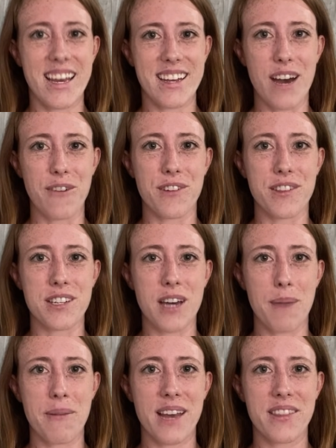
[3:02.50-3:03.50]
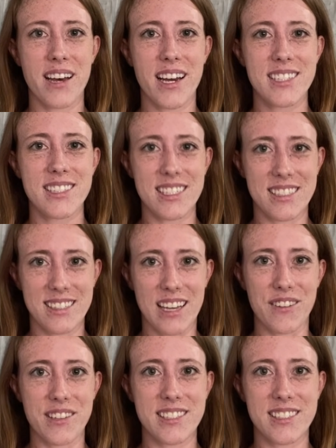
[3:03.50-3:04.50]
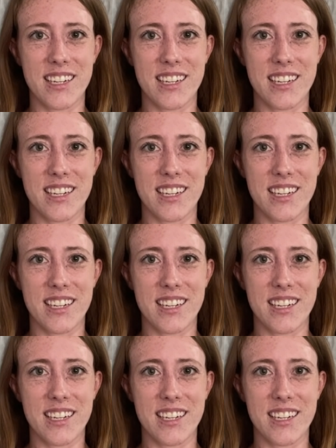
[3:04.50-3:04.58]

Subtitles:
And now for the top headlines in Southeast